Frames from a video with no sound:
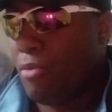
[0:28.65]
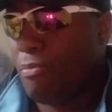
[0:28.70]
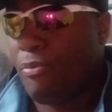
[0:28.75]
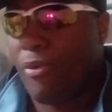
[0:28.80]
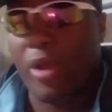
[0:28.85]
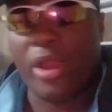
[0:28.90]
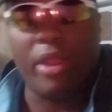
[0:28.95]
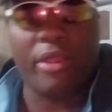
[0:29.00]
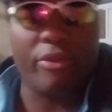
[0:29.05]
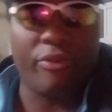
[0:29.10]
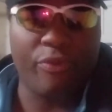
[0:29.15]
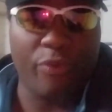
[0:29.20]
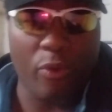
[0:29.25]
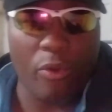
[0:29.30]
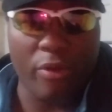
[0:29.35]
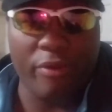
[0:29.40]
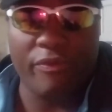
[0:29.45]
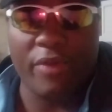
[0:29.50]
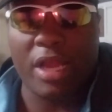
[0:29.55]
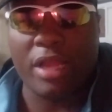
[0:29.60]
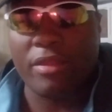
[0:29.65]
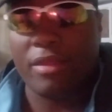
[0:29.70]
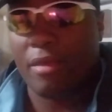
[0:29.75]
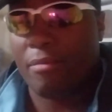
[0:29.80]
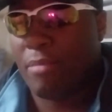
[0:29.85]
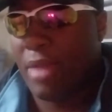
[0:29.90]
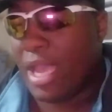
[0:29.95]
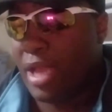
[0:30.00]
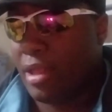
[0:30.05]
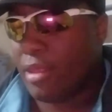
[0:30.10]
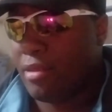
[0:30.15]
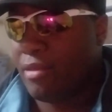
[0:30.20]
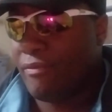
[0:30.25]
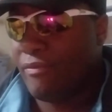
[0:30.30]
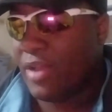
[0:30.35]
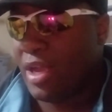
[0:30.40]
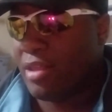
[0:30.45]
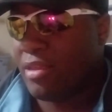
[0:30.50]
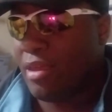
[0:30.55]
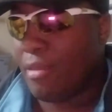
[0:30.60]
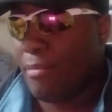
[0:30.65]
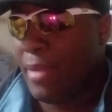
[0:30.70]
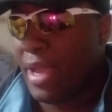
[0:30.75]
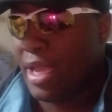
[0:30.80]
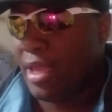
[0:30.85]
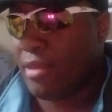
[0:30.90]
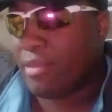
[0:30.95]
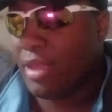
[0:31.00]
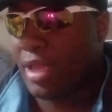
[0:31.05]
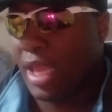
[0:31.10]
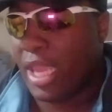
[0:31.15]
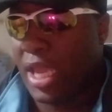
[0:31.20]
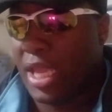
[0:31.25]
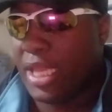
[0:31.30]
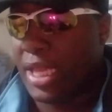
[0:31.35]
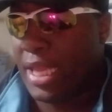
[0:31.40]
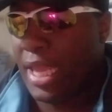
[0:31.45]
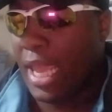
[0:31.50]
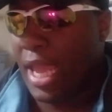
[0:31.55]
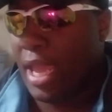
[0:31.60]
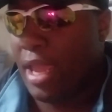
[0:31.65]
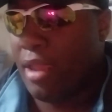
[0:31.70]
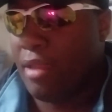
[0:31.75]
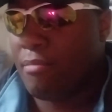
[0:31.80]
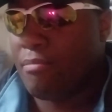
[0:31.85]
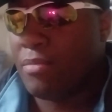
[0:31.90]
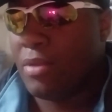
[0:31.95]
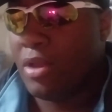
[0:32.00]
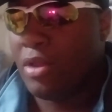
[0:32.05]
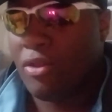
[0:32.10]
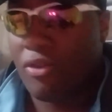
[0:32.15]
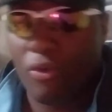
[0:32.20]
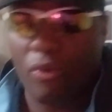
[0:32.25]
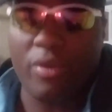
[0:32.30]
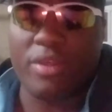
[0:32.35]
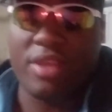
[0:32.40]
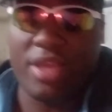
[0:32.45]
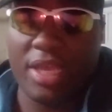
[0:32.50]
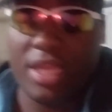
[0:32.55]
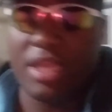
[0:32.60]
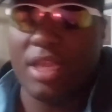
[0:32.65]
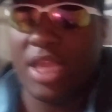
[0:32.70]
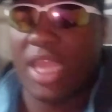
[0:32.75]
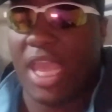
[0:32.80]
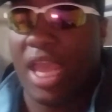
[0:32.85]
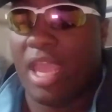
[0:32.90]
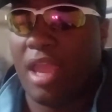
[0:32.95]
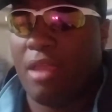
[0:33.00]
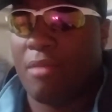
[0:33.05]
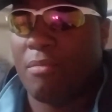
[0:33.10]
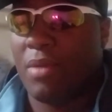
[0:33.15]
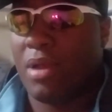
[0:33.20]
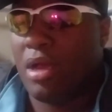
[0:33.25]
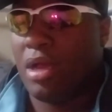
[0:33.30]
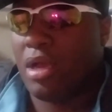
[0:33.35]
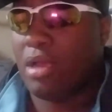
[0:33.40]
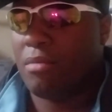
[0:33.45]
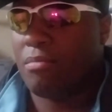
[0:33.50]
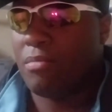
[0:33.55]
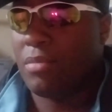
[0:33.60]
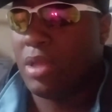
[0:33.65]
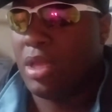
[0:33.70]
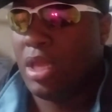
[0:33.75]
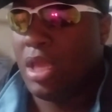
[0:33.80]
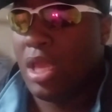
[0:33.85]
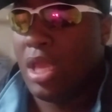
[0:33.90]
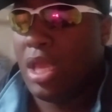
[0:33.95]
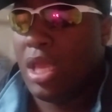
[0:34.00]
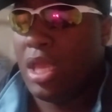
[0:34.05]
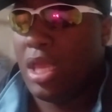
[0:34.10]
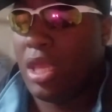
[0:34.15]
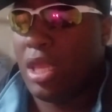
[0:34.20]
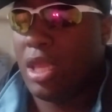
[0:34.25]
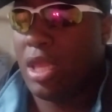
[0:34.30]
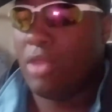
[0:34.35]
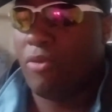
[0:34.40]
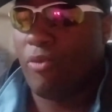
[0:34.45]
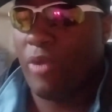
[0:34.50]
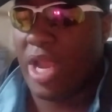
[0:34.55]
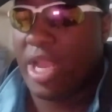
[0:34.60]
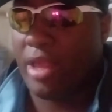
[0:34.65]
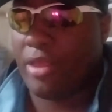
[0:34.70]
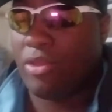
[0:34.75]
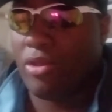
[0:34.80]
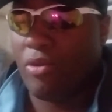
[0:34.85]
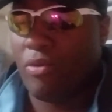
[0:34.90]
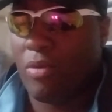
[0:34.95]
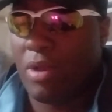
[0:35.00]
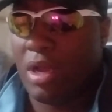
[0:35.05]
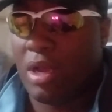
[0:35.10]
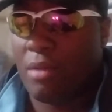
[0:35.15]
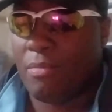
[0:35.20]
prayers for Avonte Maddox. Avonte Maddox at the end of the game, towards the end of the game, he ran into,